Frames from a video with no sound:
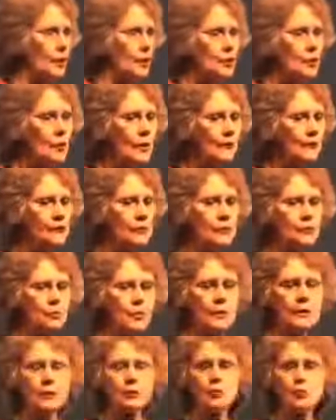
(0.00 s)
You have to
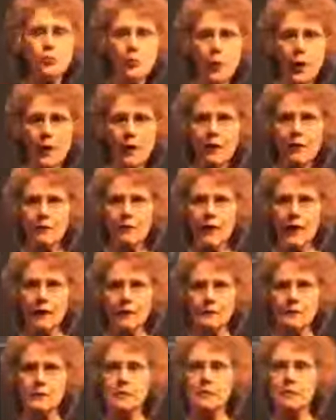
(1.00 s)
drink twelve
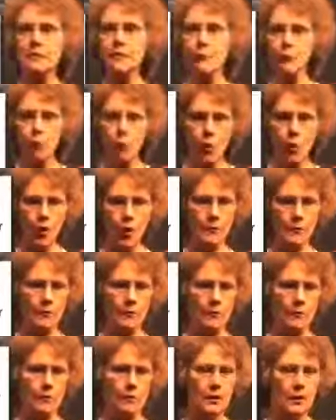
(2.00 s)
ounces of
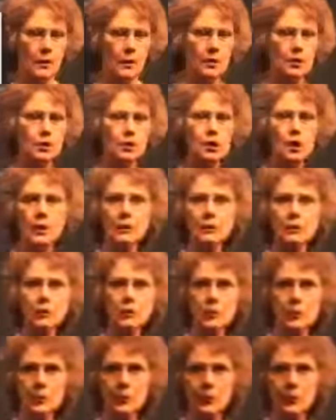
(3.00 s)
water just to